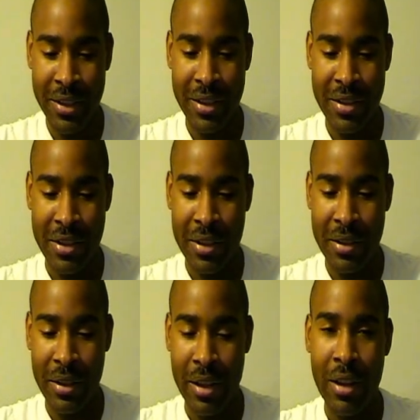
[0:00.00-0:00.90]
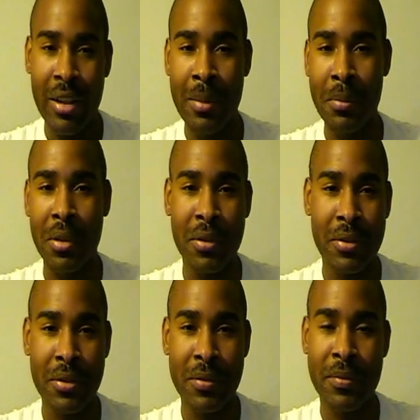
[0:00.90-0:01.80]
It's all all humble,
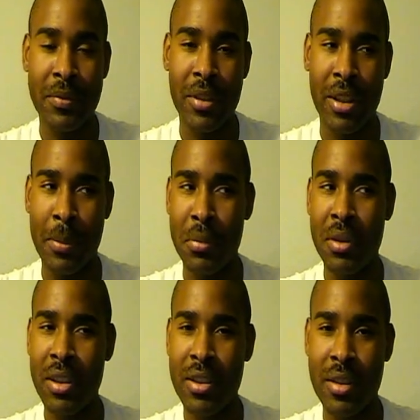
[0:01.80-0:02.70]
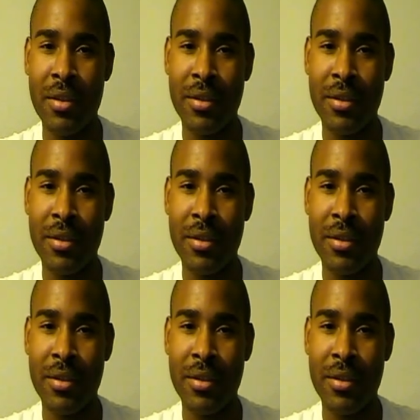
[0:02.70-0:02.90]
humbleness.